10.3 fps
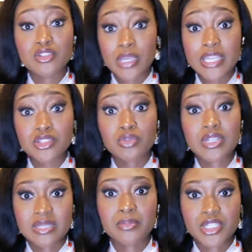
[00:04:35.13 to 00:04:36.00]
and
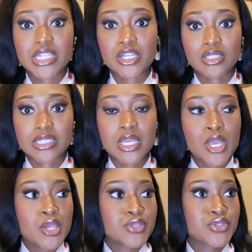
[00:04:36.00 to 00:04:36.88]
tourism particularly.
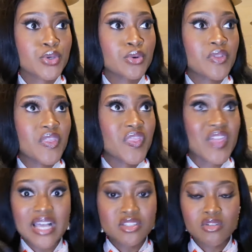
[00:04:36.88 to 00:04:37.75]
So
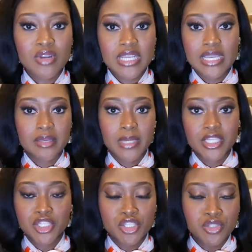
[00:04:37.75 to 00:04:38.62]
that's already a
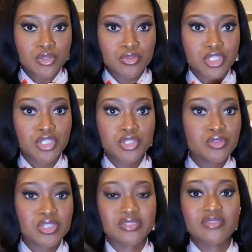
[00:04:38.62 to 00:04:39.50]

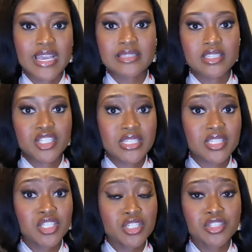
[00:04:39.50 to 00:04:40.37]
huge advantage. The
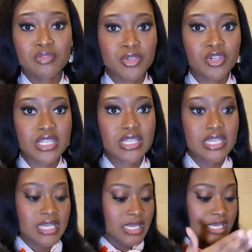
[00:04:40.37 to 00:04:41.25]
Indigenous community
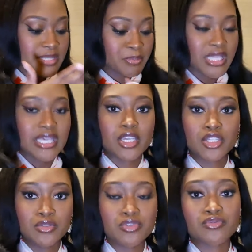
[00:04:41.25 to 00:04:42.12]
is playing a
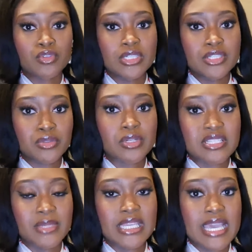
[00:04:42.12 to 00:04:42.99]
huge role in
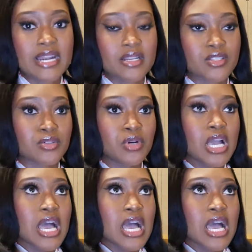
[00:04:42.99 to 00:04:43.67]
tourism in Canada. So